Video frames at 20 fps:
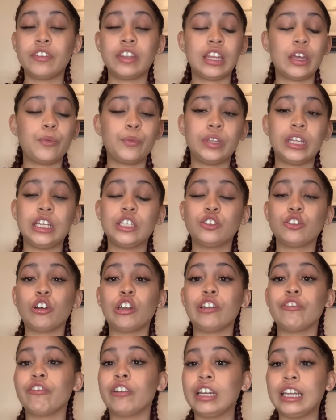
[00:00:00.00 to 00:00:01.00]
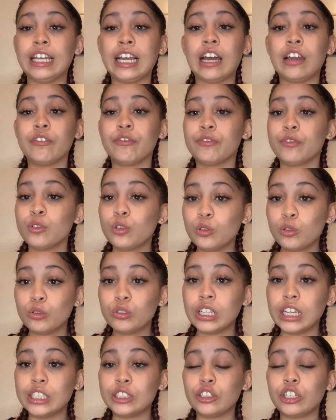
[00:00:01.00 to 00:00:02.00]
And then when they started running out of
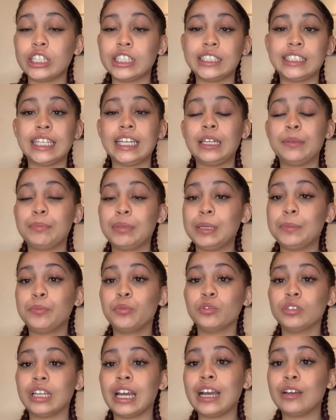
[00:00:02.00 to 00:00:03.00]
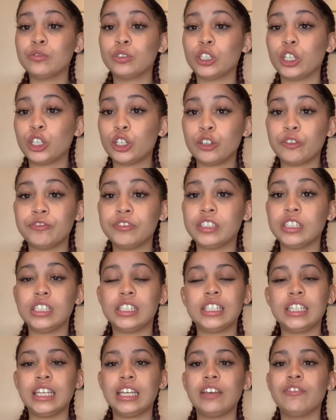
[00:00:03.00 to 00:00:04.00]
food, they started sending people down to earth to
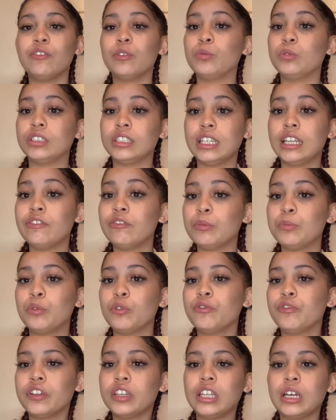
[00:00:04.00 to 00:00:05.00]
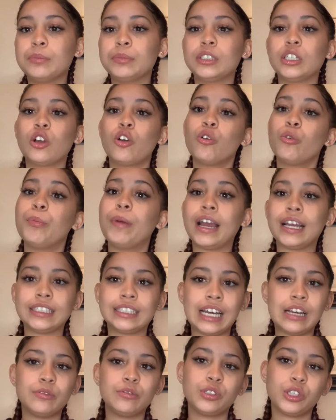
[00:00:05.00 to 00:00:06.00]
see if it was livable for them to go
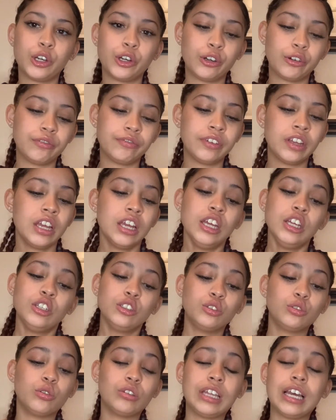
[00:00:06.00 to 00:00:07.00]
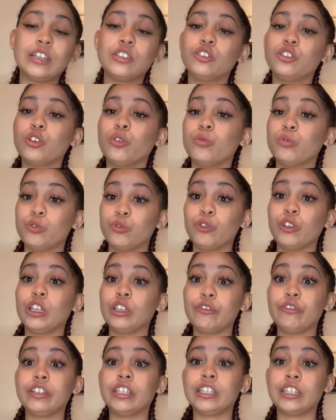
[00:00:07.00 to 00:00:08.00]
back down to earth. So that show was
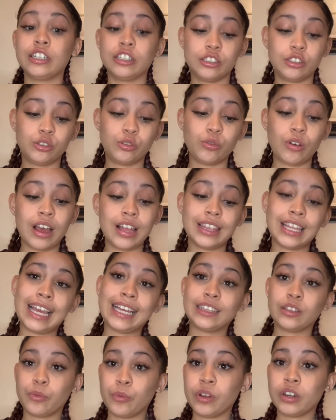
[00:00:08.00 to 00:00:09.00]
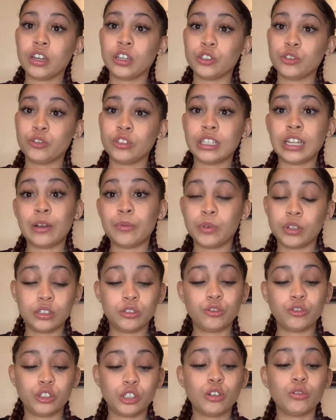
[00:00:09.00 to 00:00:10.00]
really, really good too. I like the 100. That
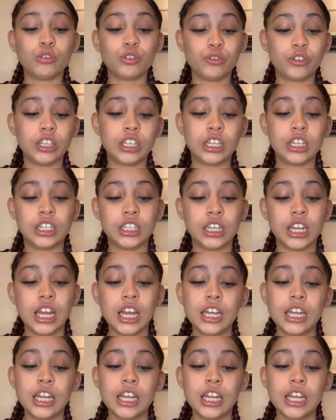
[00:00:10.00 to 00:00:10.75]
100 show is really good.